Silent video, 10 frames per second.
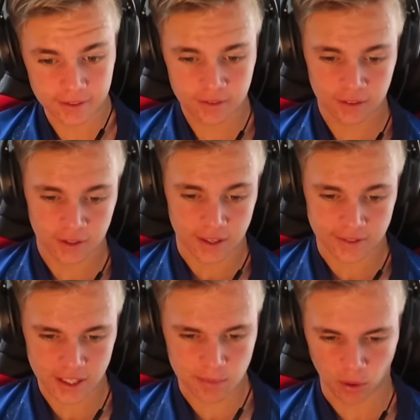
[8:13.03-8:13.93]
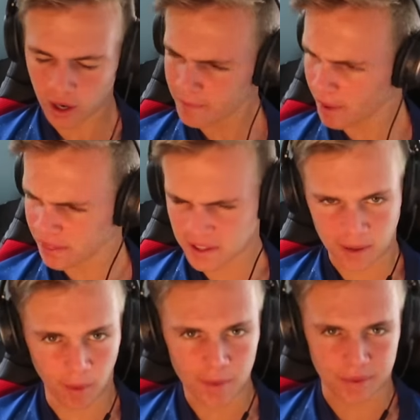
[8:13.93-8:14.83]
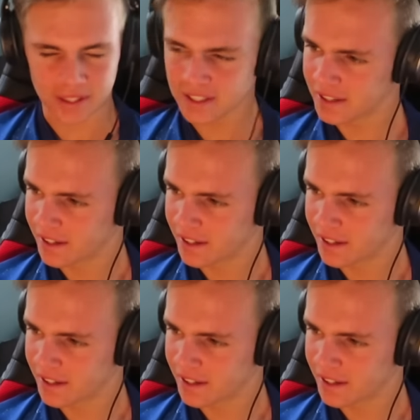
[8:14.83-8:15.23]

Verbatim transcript: Is that his prime? I think it might be.